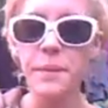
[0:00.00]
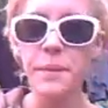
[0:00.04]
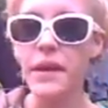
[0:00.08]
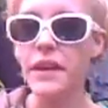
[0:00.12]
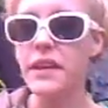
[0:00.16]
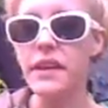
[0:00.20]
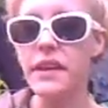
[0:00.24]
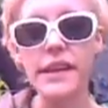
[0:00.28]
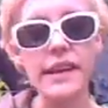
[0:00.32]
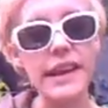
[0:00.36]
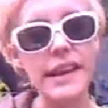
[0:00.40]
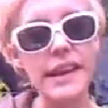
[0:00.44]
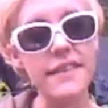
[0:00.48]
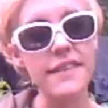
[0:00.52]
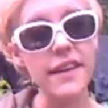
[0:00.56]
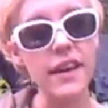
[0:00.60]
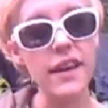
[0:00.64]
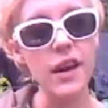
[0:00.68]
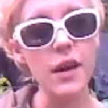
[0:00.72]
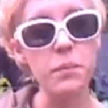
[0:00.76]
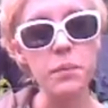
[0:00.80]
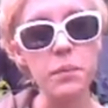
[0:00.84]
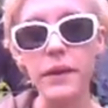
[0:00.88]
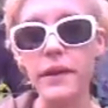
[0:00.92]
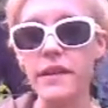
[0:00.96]
And you can heat it
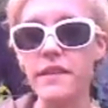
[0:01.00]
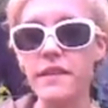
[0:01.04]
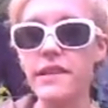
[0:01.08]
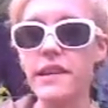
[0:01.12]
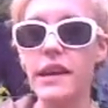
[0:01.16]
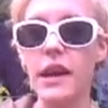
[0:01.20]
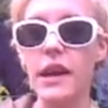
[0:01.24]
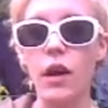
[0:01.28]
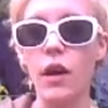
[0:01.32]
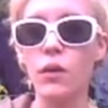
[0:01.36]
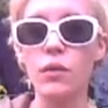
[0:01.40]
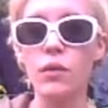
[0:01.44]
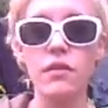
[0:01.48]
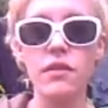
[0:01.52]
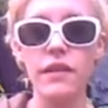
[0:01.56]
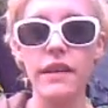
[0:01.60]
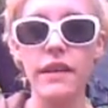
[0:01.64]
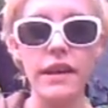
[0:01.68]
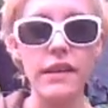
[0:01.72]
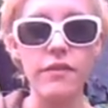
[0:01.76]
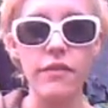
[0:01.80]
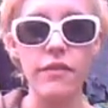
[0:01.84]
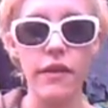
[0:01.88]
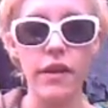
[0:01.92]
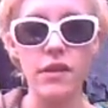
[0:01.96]
up, and it holds the
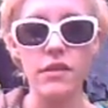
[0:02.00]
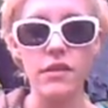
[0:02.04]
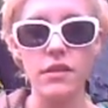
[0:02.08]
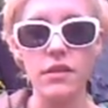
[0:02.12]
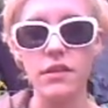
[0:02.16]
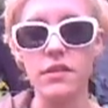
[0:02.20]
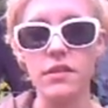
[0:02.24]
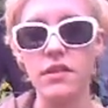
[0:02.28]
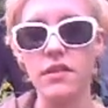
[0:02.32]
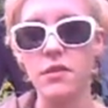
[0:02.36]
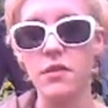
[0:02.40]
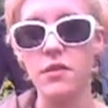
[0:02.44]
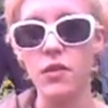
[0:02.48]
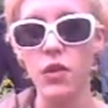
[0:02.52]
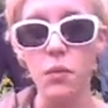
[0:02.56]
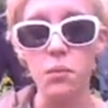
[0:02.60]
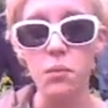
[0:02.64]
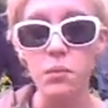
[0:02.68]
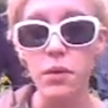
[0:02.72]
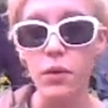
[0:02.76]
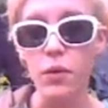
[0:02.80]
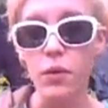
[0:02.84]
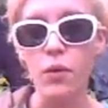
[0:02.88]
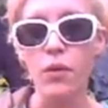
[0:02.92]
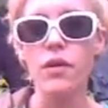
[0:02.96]
heat for ages. It's
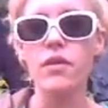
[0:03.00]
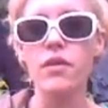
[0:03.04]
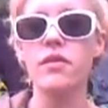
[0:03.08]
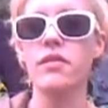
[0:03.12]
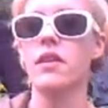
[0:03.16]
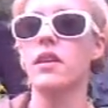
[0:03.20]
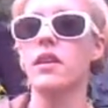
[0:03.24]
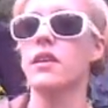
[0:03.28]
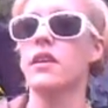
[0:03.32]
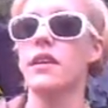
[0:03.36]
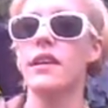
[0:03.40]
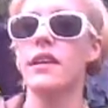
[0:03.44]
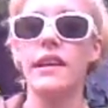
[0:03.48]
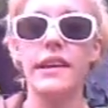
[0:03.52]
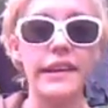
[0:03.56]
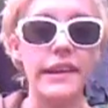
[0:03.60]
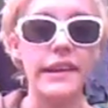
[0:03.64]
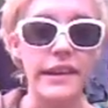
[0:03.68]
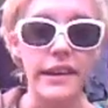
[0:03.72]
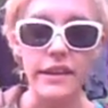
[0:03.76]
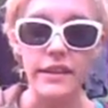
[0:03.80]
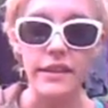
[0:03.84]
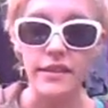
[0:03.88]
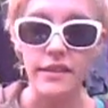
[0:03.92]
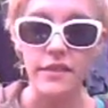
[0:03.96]
non-porous, so you can
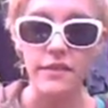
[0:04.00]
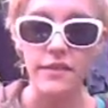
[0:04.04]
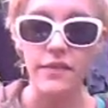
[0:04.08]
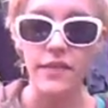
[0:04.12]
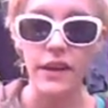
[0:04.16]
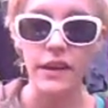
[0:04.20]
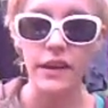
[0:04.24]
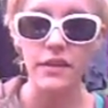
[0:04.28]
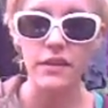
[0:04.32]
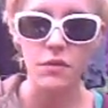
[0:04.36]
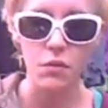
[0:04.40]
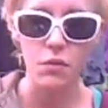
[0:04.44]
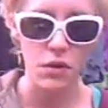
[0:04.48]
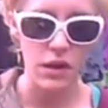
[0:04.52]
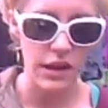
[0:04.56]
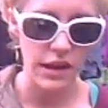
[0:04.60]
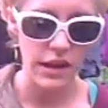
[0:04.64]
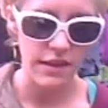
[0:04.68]
clean it, disinfect it really